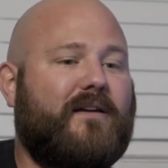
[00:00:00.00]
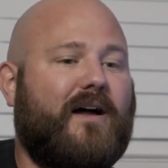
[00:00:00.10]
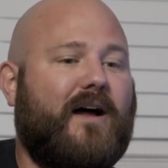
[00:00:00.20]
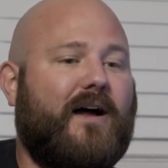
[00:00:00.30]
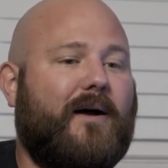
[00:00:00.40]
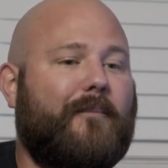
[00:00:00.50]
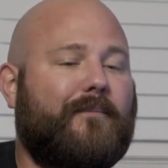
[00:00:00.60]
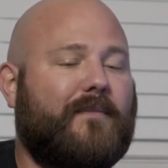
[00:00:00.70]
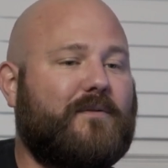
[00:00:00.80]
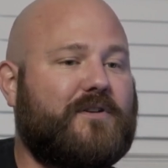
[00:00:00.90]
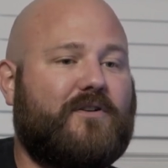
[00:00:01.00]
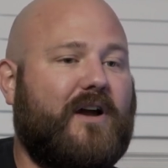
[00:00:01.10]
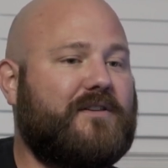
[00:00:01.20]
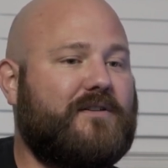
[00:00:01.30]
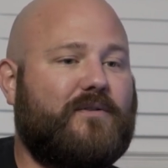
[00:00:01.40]
It was a
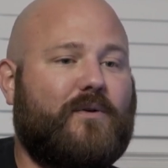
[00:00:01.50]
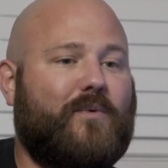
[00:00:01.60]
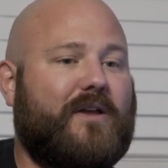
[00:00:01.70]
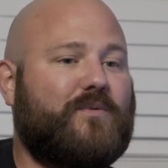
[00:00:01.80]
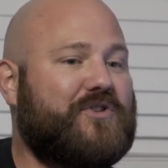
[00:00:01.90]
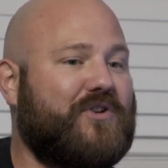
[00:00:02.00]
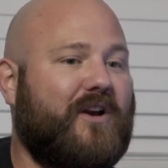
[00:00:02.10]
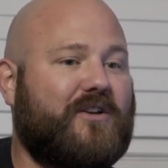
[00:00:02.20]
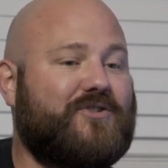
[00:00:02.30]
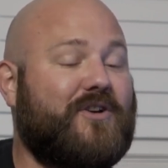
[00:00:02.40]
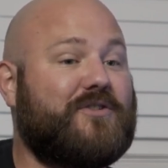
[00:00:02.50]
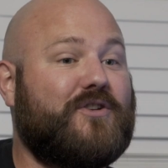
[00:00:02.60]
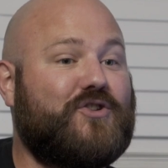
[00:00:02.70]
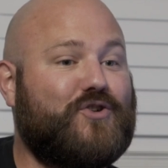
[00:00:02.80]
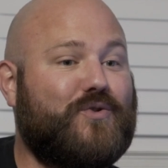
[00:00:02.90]
crazy. We started construction
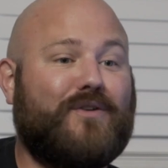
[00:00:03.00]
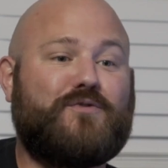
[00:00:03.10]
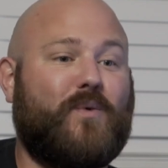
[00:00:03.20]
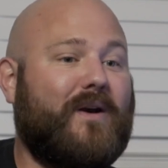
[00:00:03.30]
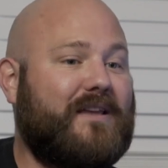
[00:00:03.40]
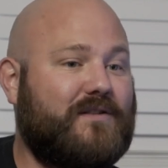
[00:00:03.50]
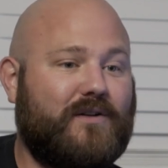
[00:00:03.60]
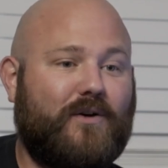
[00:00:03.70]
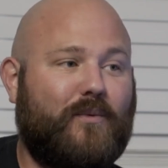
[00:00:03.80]
in June of 22.